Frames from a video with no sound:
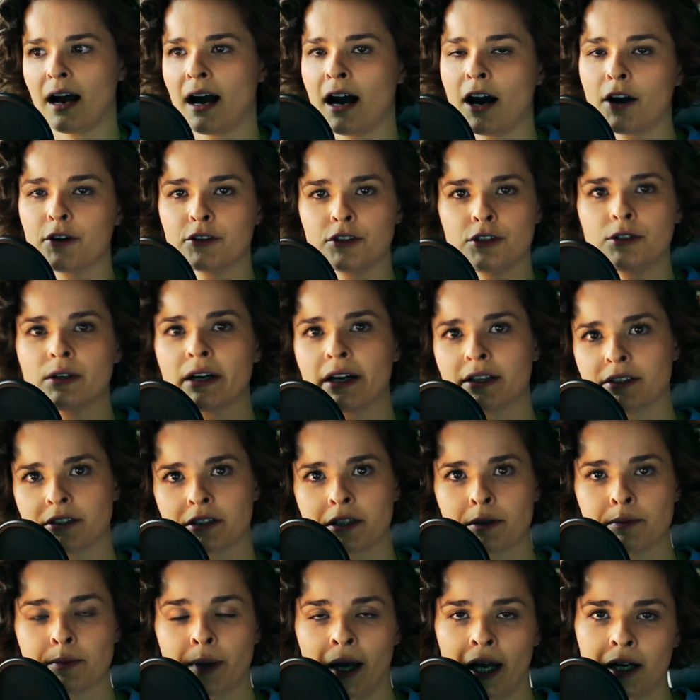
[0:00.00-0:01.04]
how you guys are
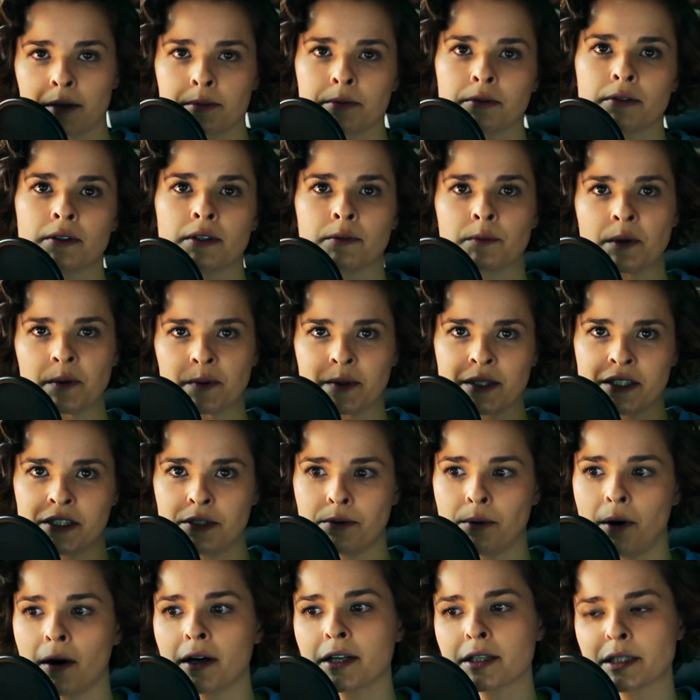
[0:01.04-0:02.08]
compatible and what ways
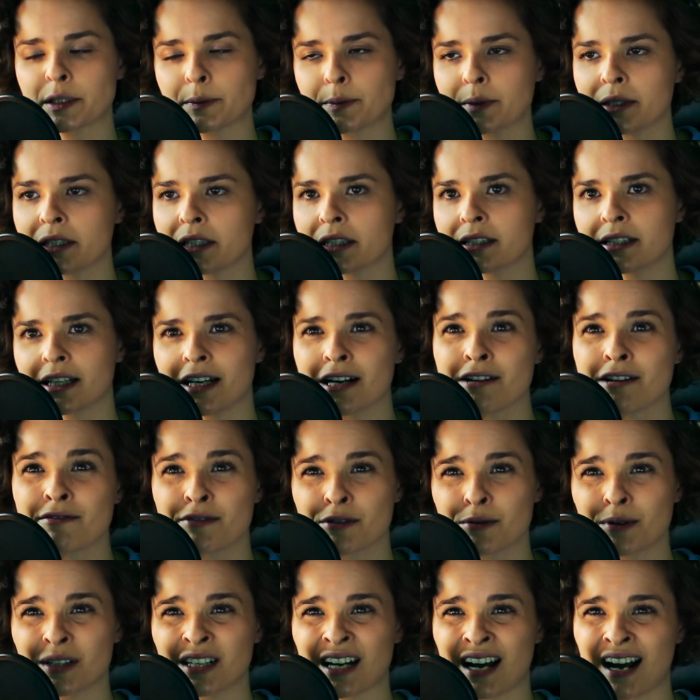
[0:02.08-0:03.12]
you aren't, because
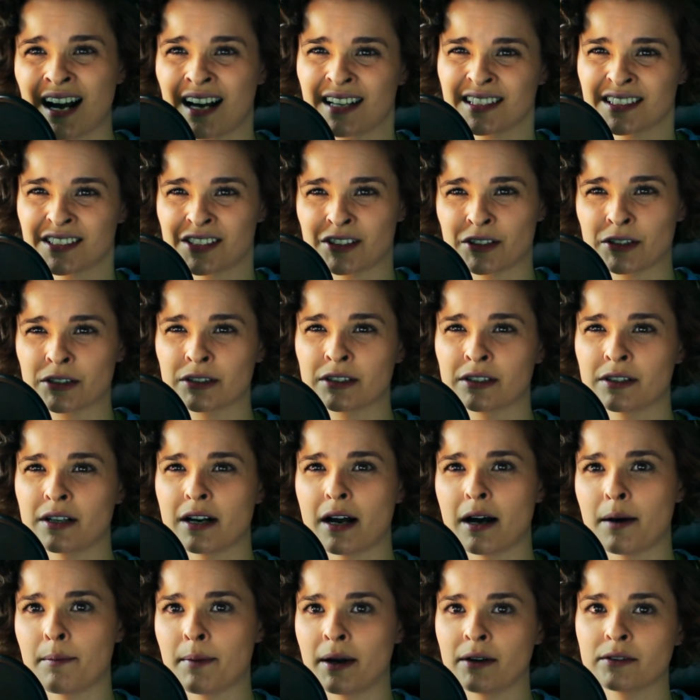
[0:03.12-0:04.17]
everyone has certain
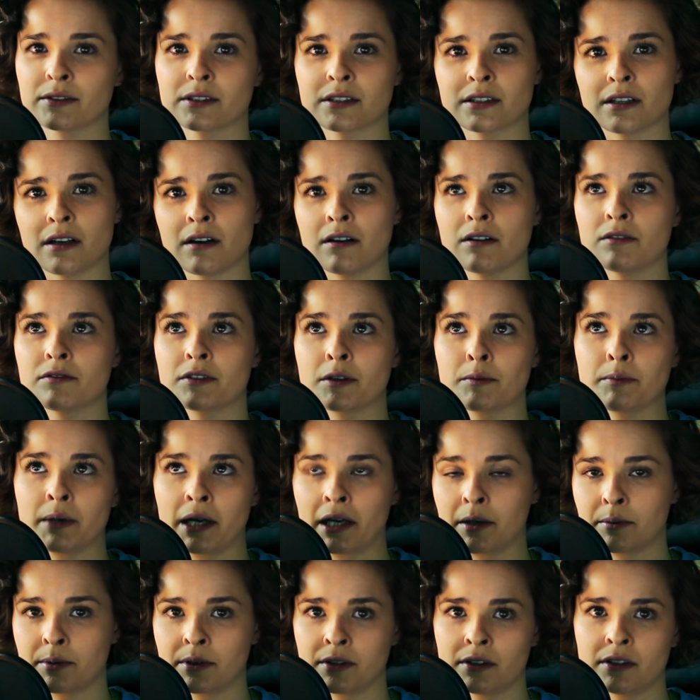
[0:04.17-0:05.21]
amounts of
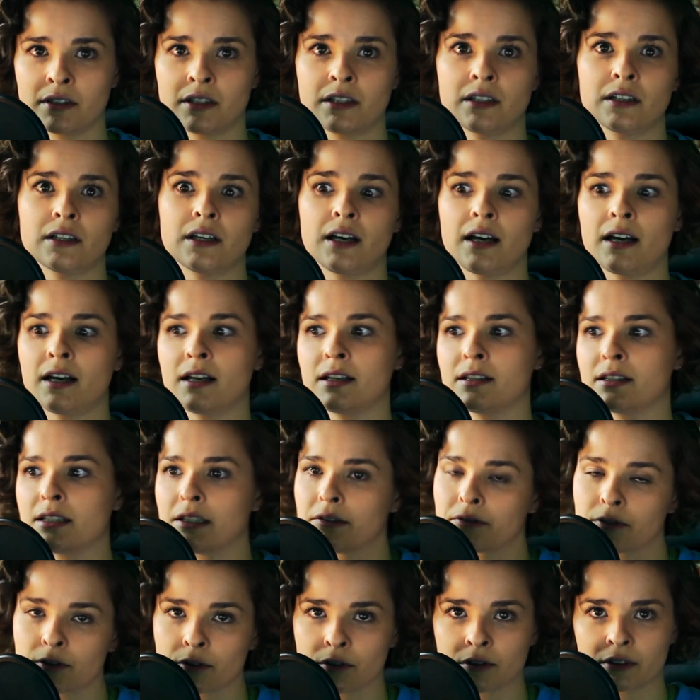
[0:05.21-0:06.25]
compatibility and
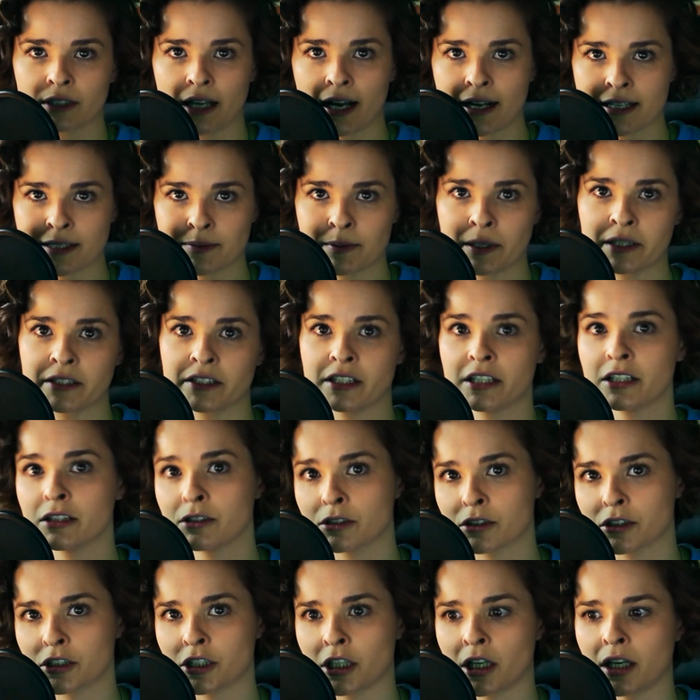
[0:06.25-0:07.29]
difficult aspects in
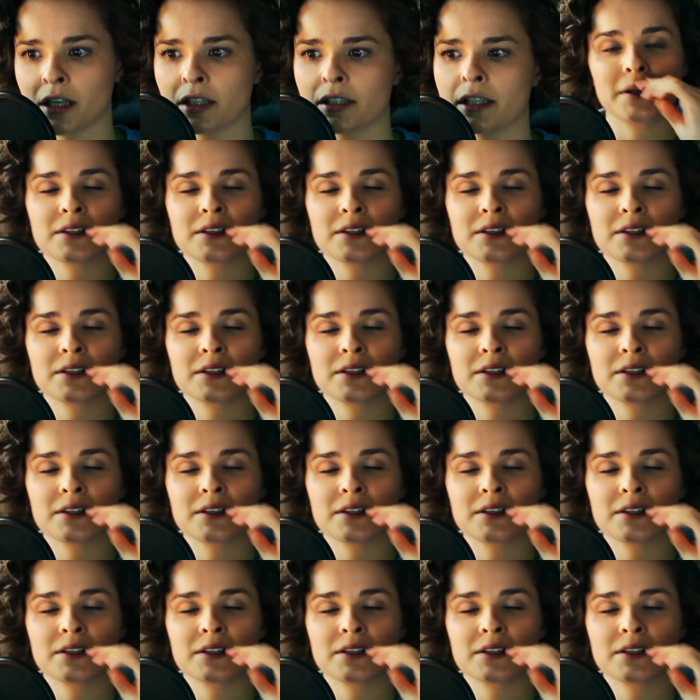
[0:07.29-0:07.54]
their chart.